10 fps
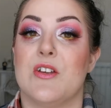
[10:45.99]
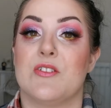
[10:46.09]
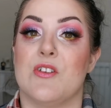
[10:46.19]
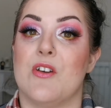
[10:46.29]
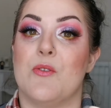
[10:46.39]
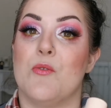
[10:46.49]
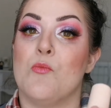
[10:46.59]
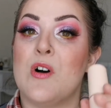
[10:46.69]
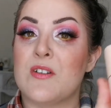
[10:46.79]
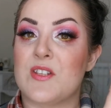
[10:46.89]
So
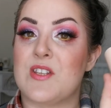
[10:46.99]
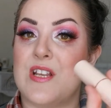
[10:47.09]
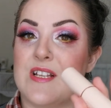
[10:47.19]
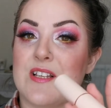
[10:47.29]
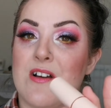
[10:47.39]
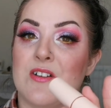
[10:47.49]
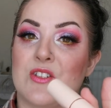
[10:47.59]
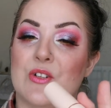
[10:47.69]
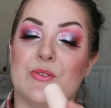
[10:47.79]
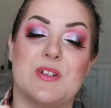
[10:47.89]
whilst these are
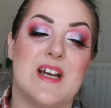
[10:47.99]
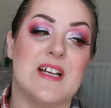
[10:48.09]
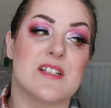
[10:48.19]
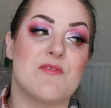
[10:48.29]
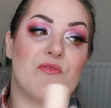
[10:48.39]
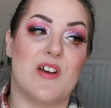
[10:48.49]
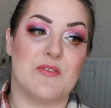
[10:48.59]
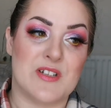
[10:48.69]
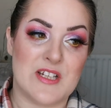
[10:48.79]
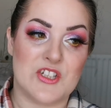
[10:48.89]
sold as
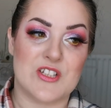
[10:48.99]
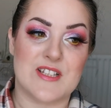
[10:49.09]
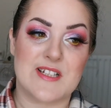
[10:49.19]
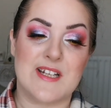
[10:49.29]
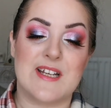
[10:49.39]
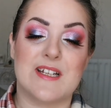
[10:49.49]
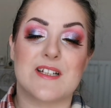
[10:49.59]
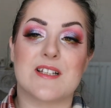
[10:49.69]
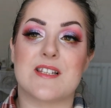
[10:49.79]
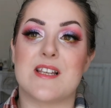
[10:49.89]
foundation
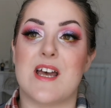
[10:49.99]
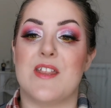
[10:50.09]
sticks